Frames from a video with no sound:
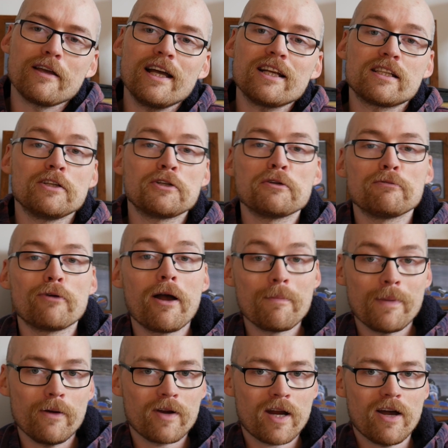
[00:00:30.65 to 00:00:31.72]
actually do write
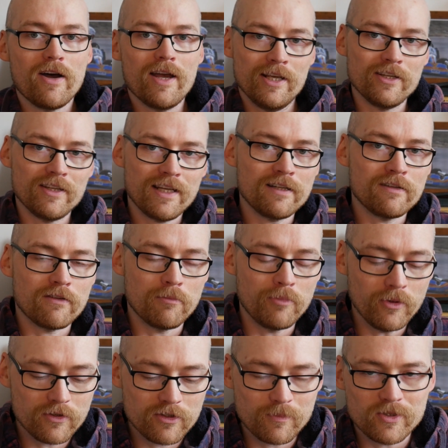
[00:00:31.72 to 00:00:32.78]
about karting at the end of the
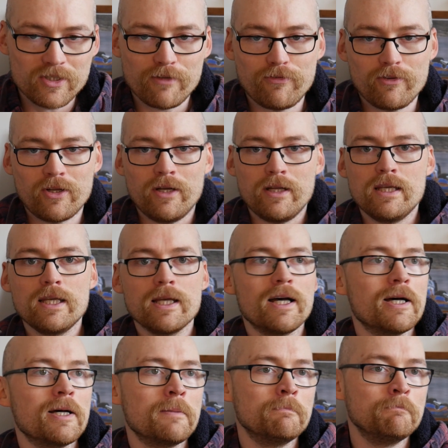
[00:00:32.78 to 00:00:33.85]
book, specifically
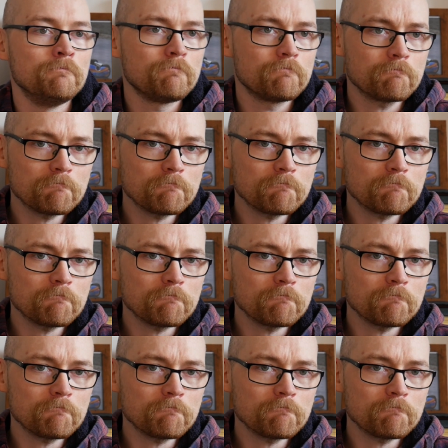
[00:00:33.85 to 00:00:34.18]
um,